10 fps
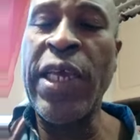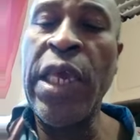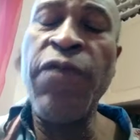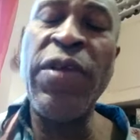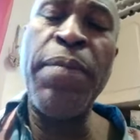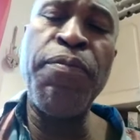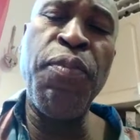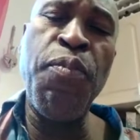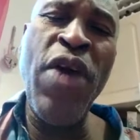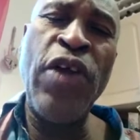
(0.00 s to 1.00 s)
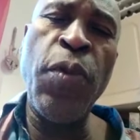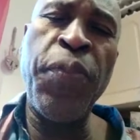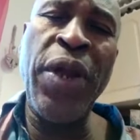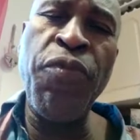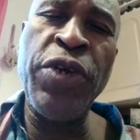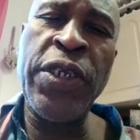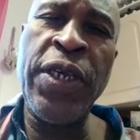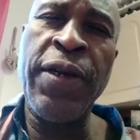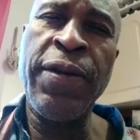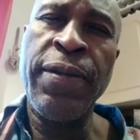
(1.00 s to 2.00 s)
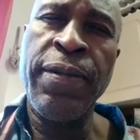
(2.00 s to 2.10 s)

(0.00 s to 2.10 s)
I gave you a brand new pair of breasts, huh?